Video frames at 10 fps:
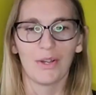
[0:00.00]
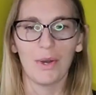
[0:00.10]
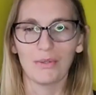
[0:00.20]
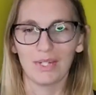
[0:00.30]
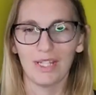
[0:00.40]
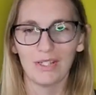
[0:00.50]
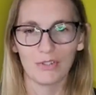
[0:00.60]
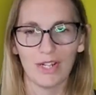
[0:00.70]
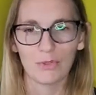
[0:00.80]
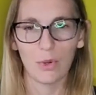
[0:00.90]
Quote,
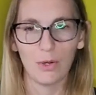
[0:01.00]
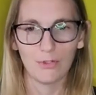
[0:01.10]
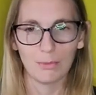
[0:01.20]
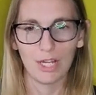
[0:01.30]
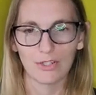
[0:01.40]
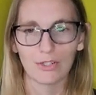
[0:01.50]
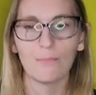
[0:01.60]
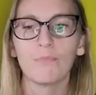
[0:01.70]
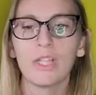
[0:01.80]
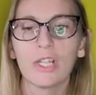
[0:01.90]
direct quote from the
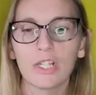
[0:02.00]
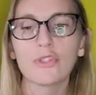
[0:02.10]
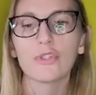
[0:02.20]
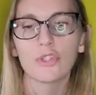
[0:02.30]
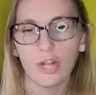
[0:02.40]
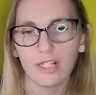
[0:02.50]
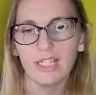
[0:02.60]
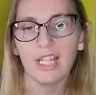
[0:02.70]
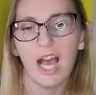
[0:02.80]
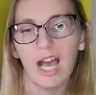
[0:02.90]
article.
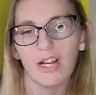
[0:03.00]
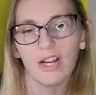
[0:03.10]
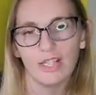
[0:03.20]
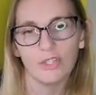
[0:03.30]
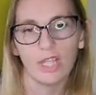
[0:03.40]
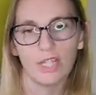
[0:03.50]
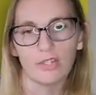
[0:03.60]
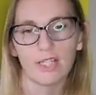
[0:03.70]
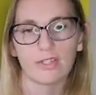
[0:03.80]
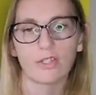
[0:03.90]
Constructing higher
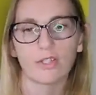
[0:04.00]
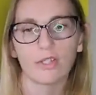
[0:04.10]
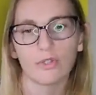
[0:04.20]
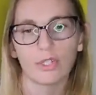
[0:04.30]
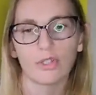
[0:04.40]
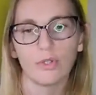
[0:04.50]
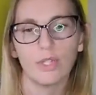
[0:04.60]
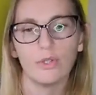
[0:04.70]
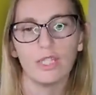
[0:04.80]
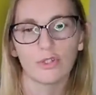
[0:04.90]
education as a solution to
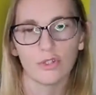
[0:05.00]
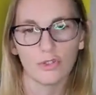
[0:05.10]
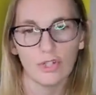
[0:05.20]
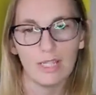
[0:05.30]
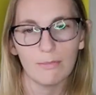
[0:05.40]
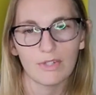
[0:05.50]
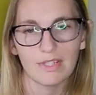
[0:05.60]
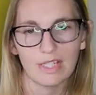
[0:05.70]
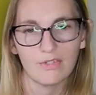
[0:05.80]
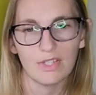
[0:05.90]
extreme
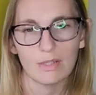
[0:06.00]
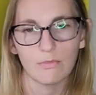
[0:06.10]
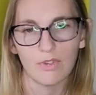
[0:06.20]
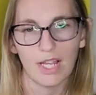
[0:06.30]
recidivism